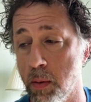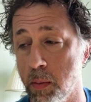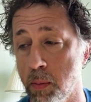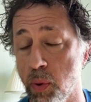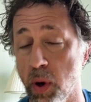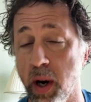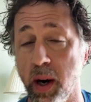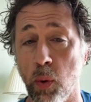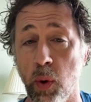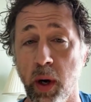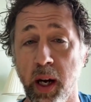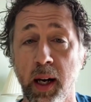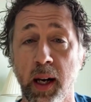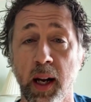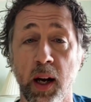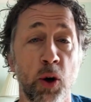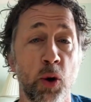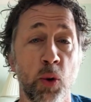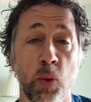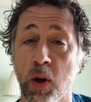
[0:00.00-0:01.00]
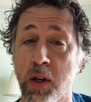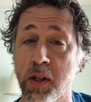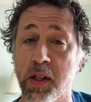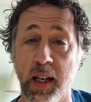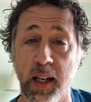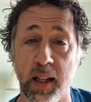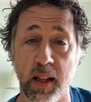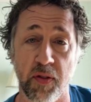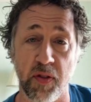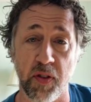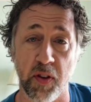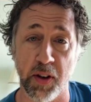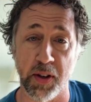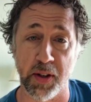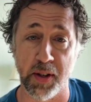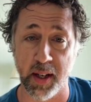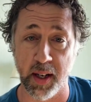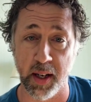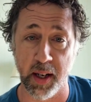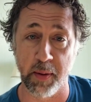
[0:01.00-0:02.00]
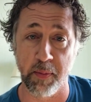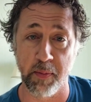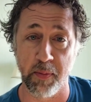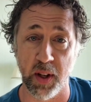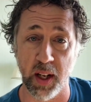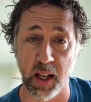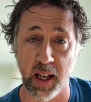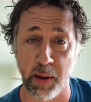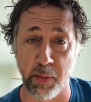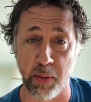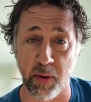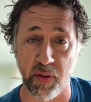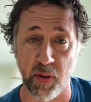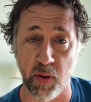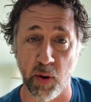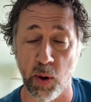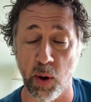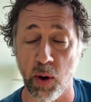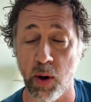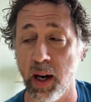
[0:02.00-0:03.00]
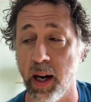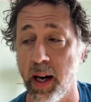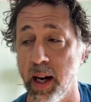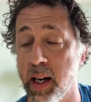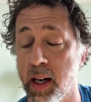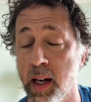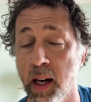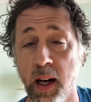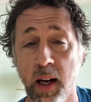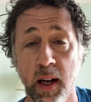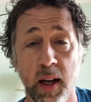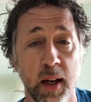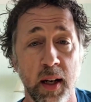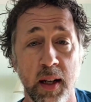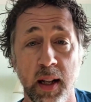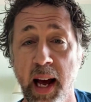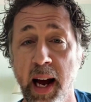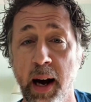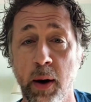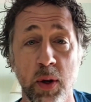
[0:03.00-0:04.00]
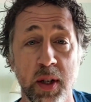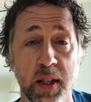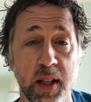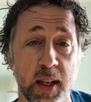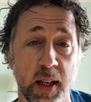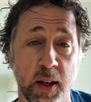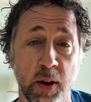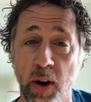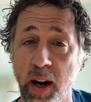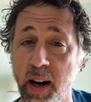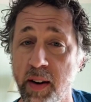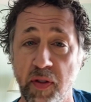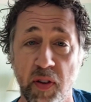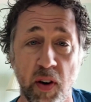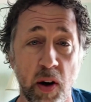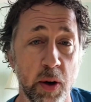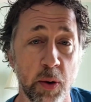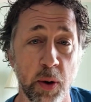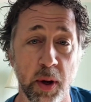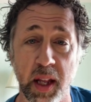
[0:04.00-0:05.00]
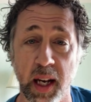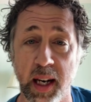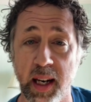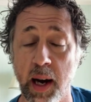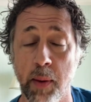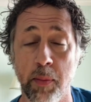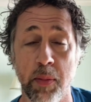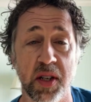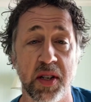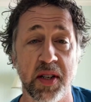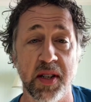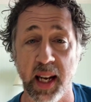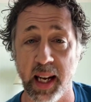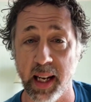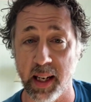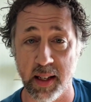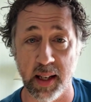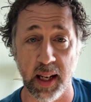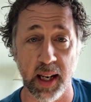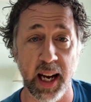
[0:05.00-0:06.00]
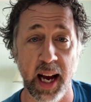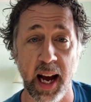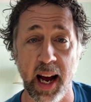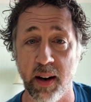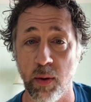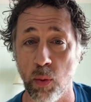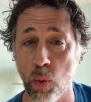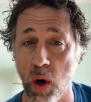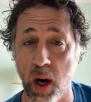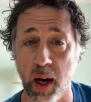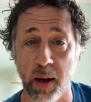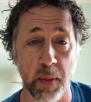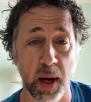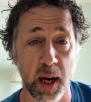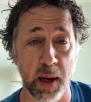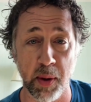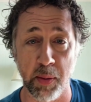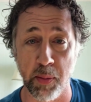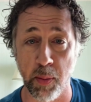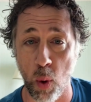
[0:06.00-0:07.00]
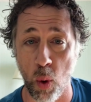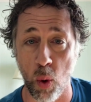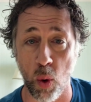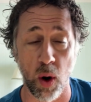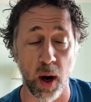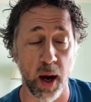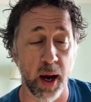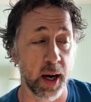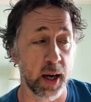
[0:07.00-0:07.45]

Brett Wheeler, who wasn't in the first team the year before, and now was at Grand Final, I think, number 6 that he hadn't won, maybe more.